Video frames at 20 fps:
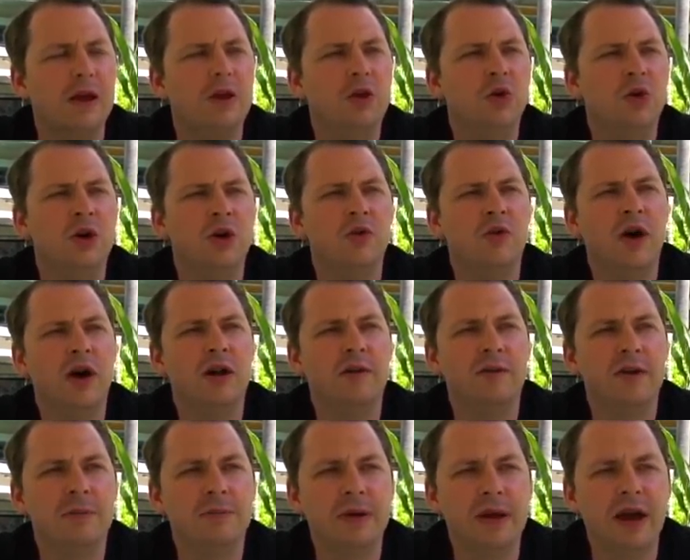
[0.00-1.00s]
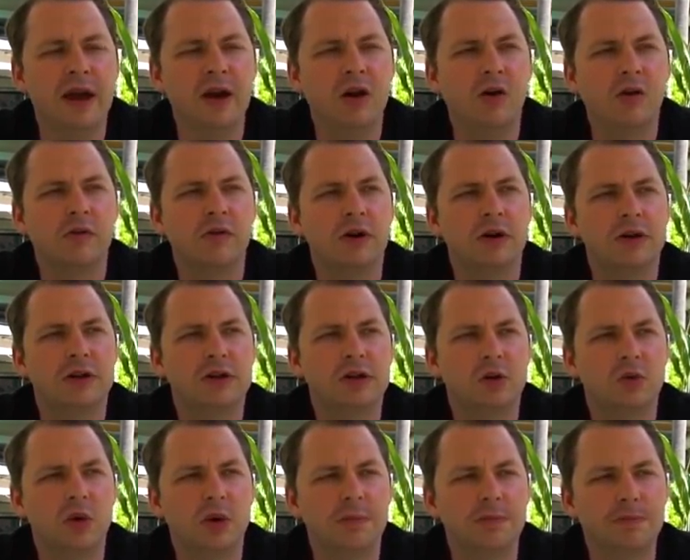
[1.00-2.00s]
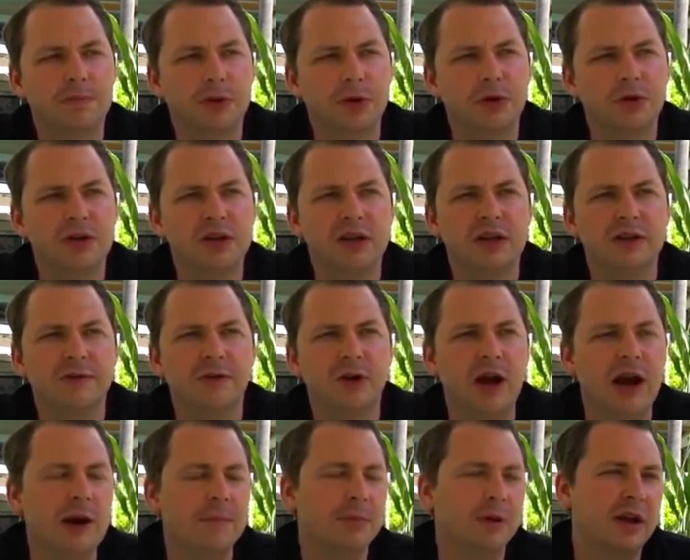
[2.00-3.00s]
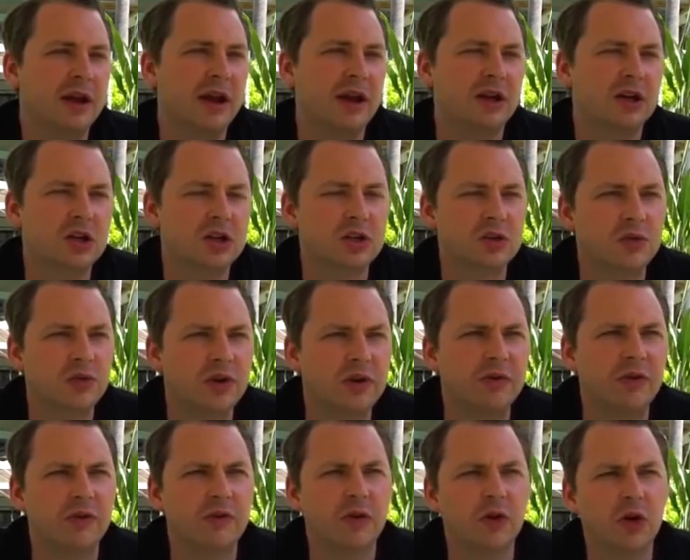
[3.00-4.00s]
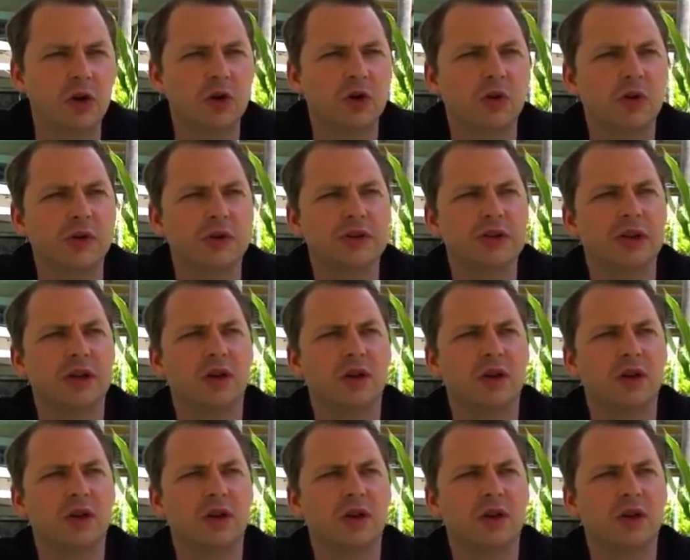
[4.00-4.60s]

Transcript: You can run a V P N over it. So we're producing different applications for different verticals,